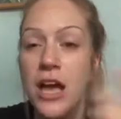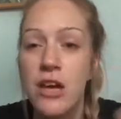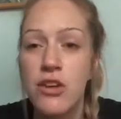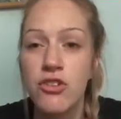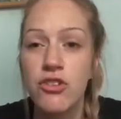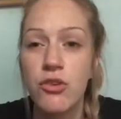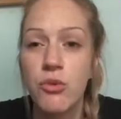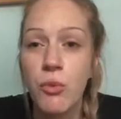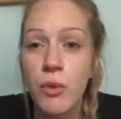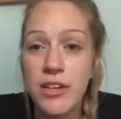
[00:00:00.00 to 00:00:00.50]

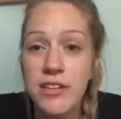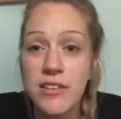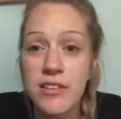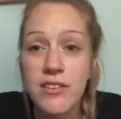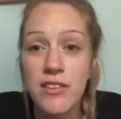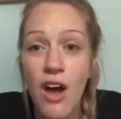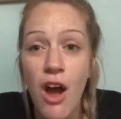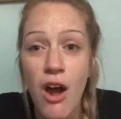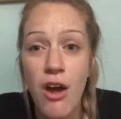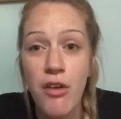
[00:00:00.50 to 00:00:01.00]
So what
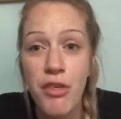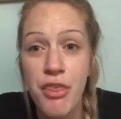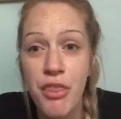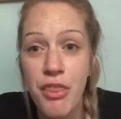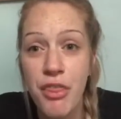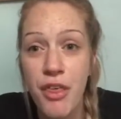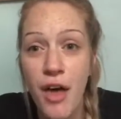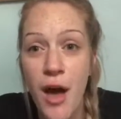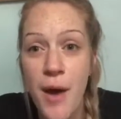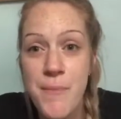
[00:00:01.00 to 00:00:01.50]
does our
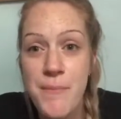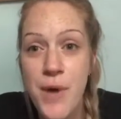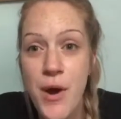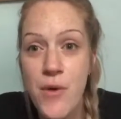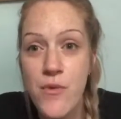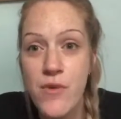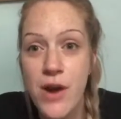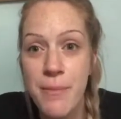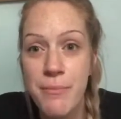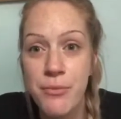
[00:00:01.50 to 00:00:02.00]
thumb
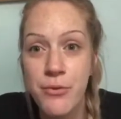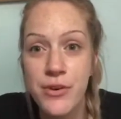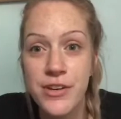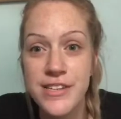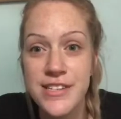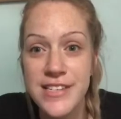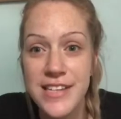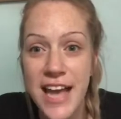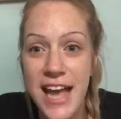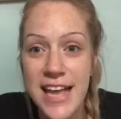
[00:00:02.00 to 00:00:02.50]

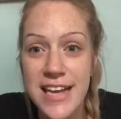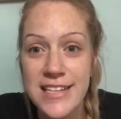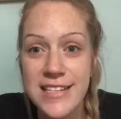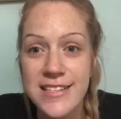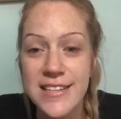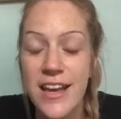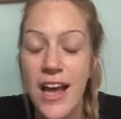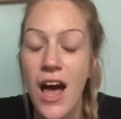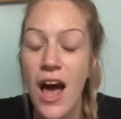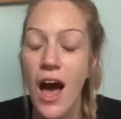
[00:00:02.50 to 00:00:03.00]
represent?